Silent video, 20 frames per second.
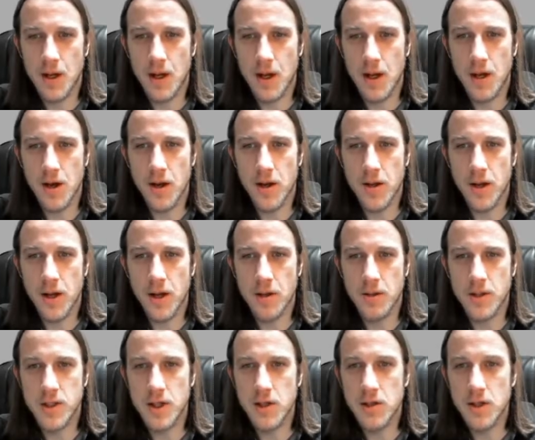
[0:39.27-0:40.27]
you know, I thought it
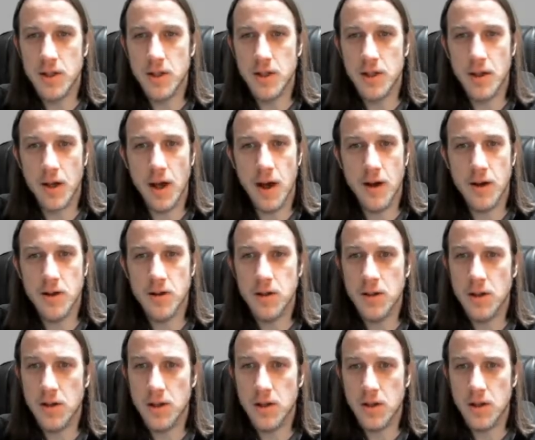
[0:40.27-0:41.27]
was interesting. I also
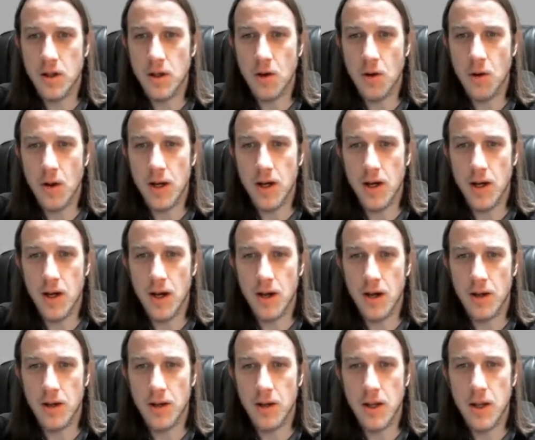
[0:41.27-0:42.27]
noticed the coin,
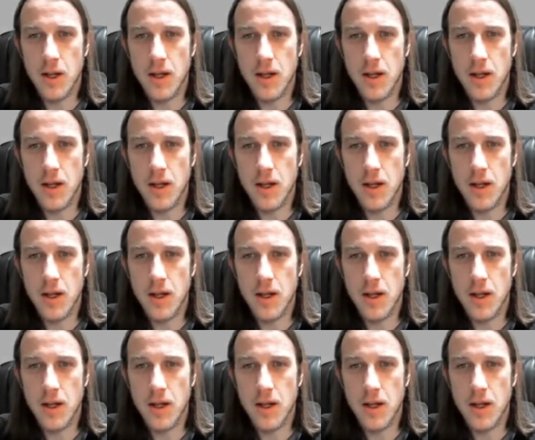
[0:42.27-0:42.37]
uh,